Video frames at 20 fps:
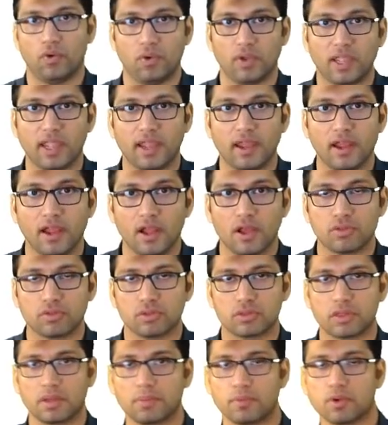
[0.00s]
Okay,
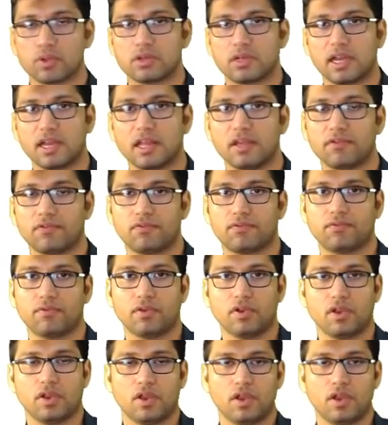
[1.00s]
so suppose that if